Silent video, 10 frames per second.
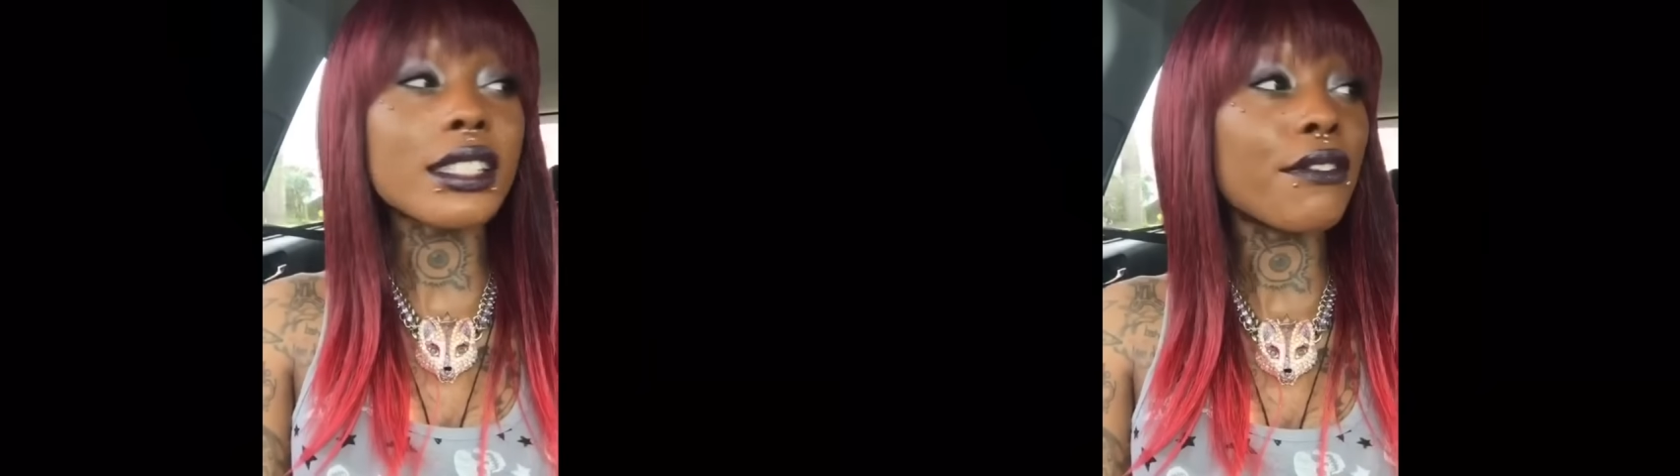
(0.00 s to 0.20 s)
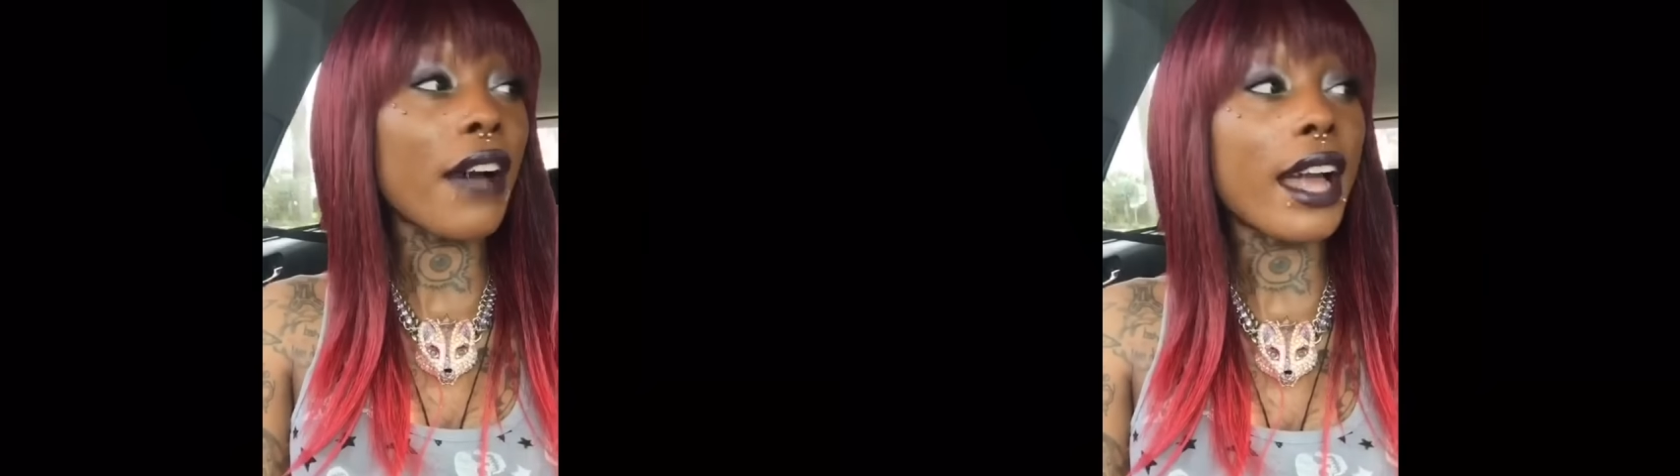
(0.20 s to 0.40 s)

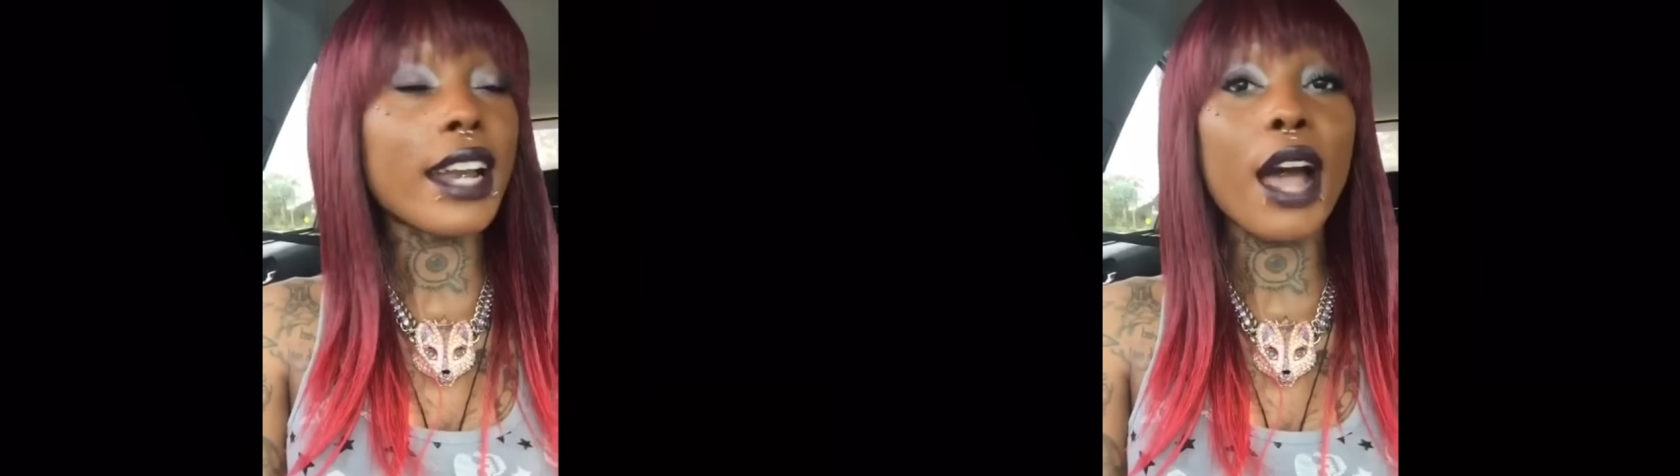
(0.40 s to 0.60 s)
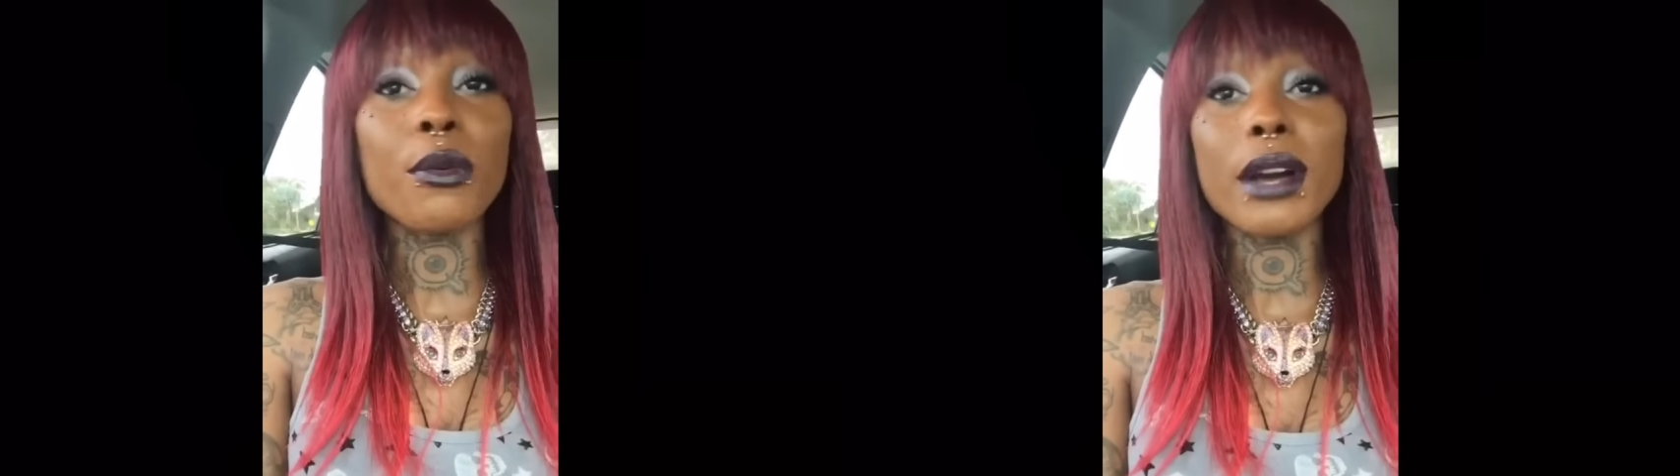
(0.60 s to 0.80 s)
to
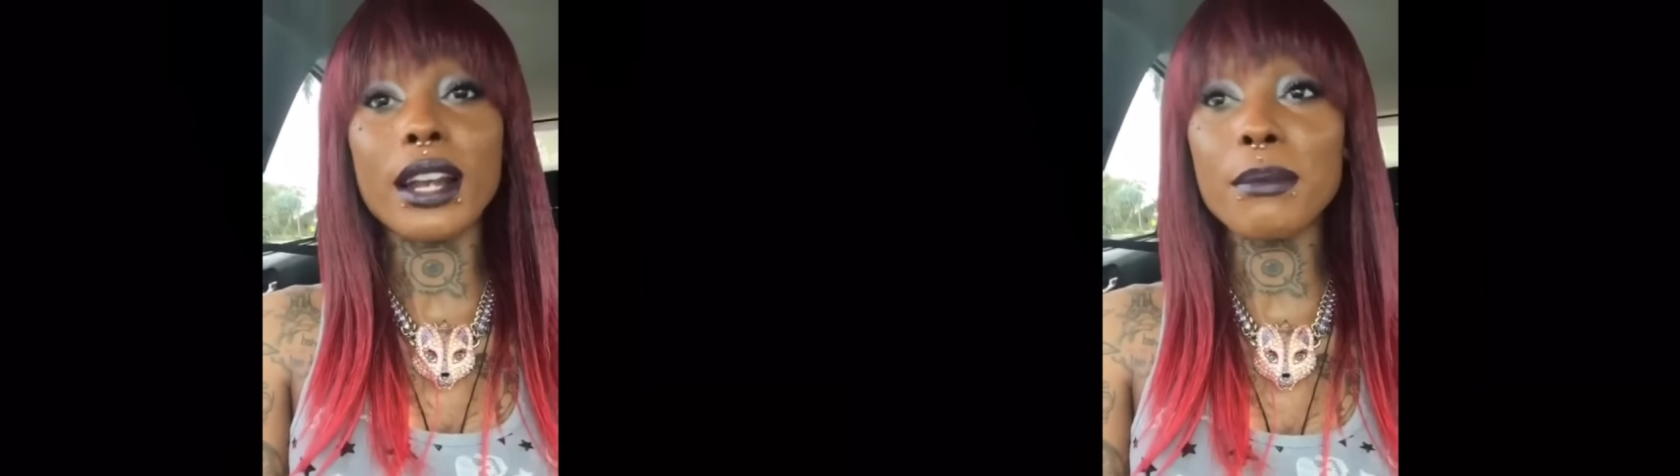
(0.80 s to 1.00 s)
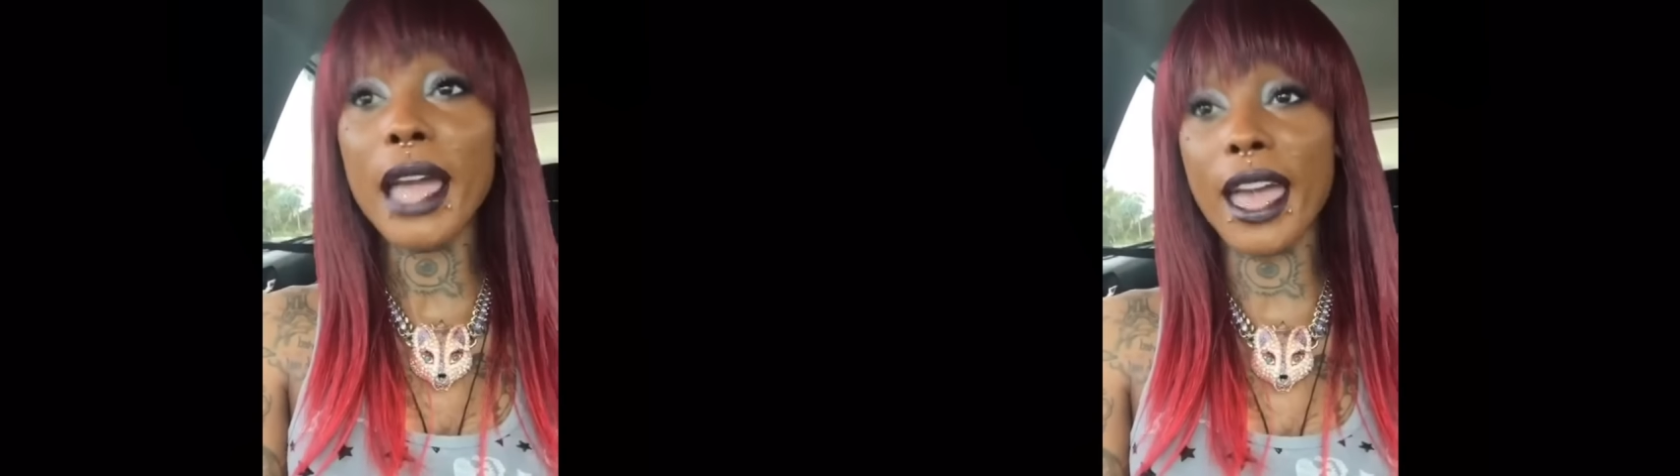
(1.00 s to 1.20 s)
find out
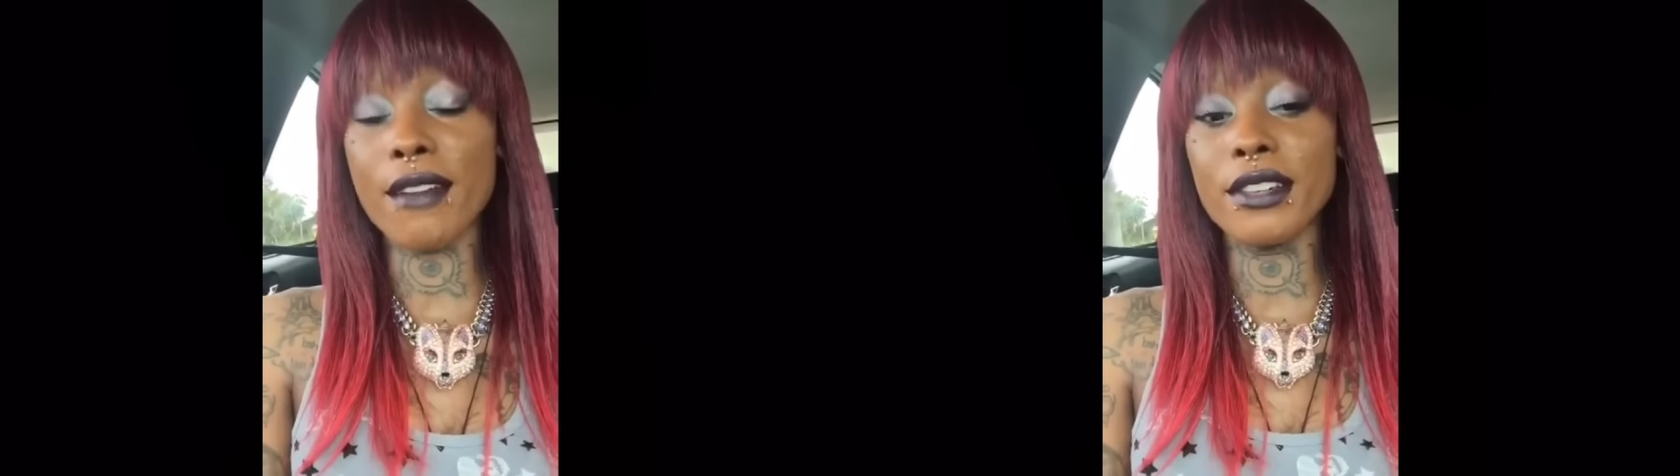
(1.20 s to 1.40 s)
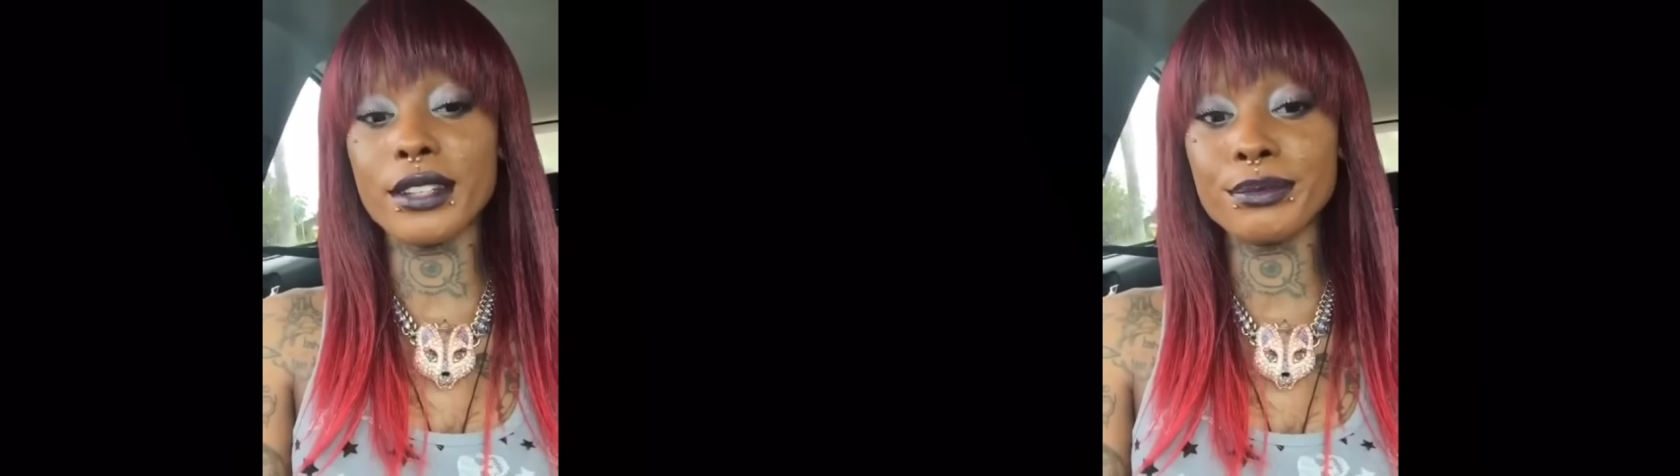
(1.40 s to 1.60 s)
what I'm
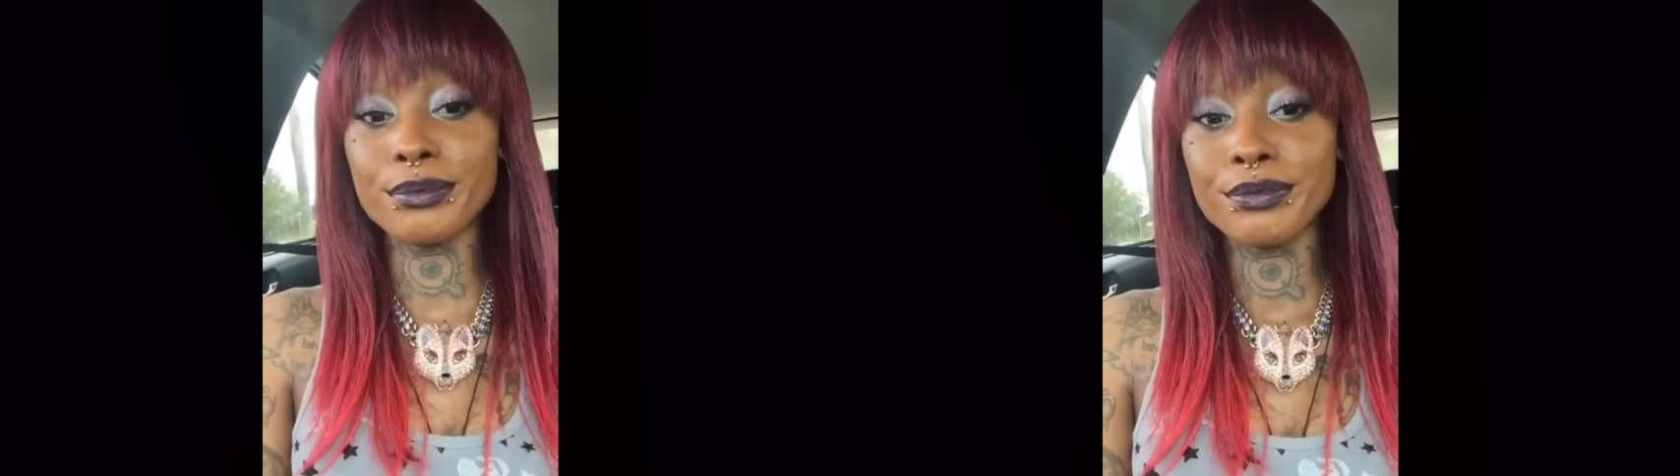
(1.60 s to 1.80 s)
having